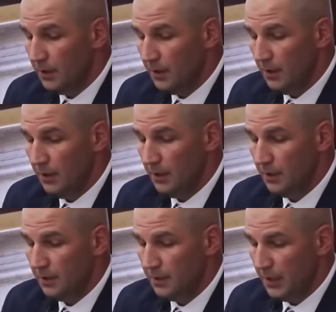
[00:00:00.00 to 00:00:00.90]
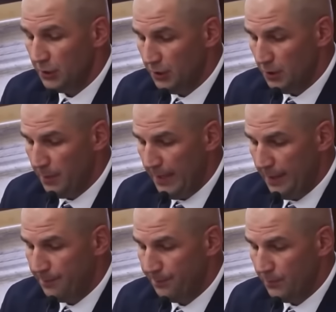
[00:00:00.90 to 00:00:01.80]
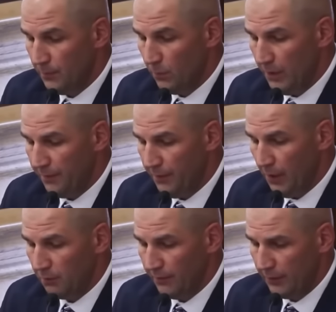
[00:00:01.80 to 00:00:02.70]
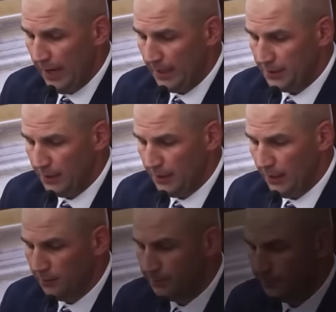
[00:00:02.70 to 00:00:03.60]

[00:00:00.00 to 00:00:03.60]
Uh, yes, she's a babe. Weird Fall River accent, though.